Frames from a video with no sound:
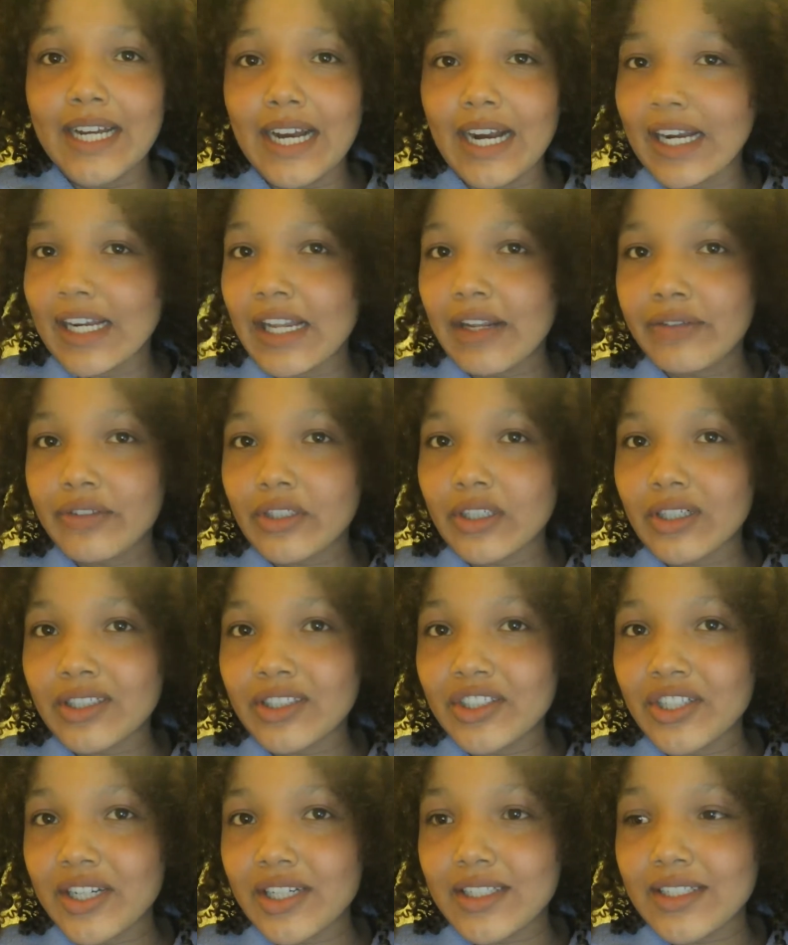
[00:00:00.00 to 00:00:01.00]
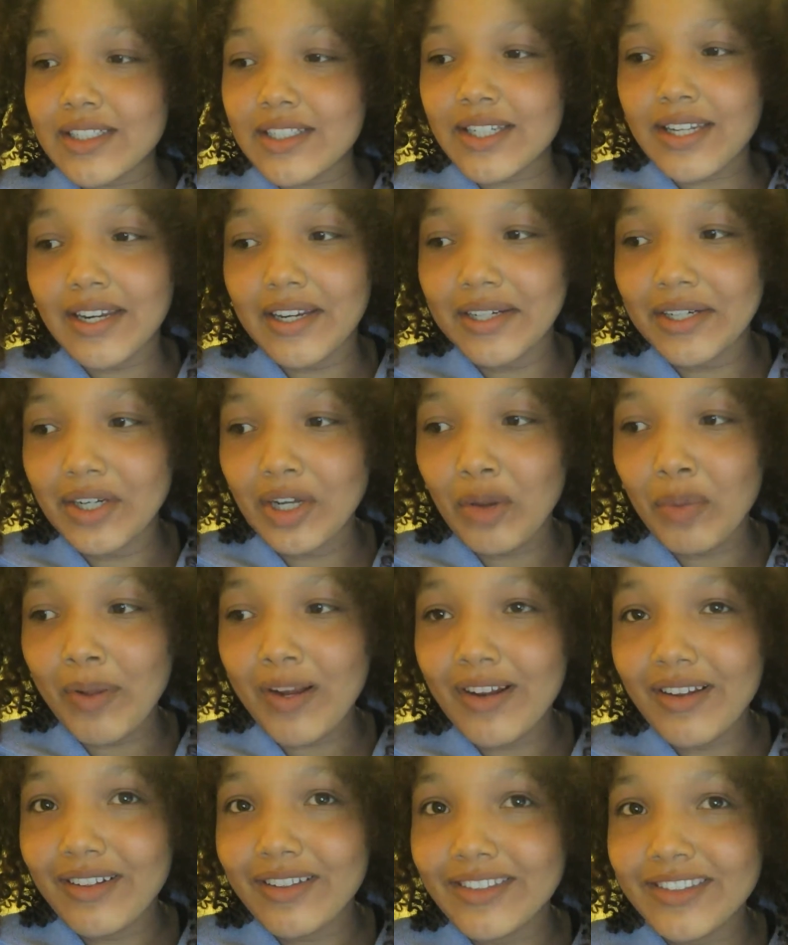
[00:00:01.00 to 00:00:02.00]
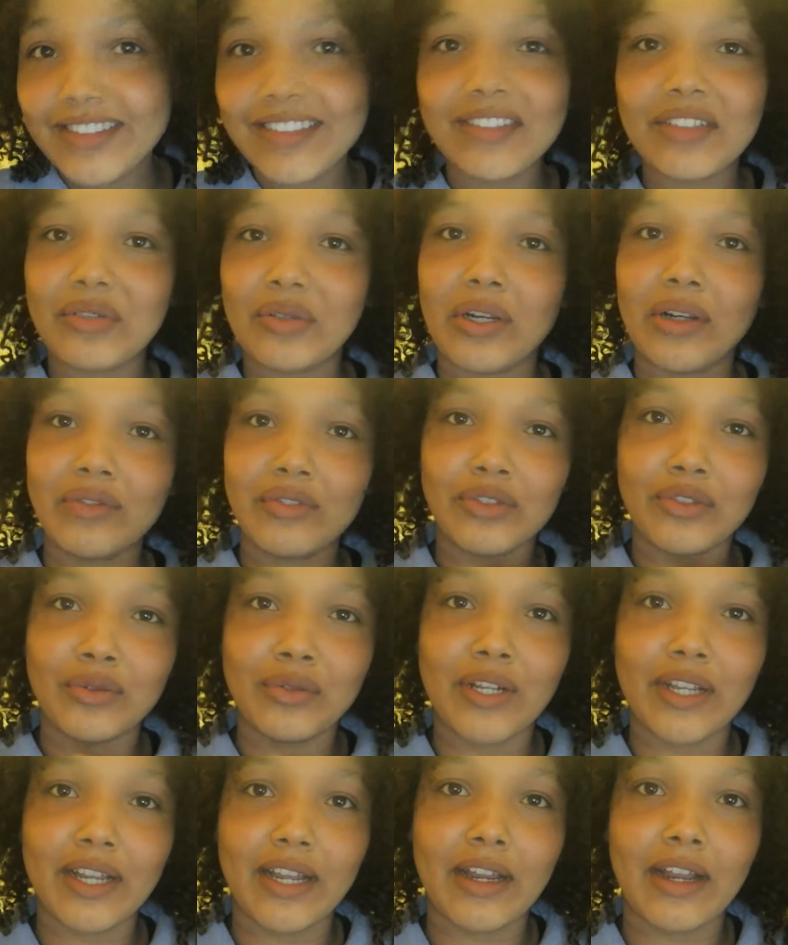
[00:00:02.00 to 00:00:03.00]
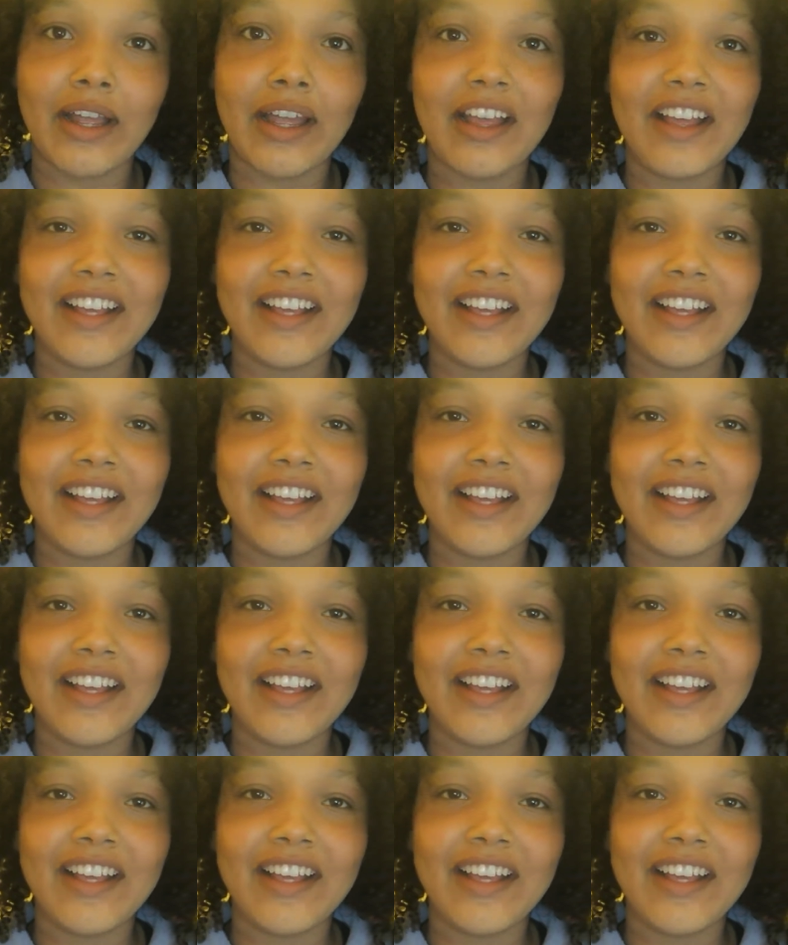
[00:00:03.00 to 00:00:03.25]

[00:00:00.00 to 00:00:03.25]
I never got checked on my lungs, so I have to do like a...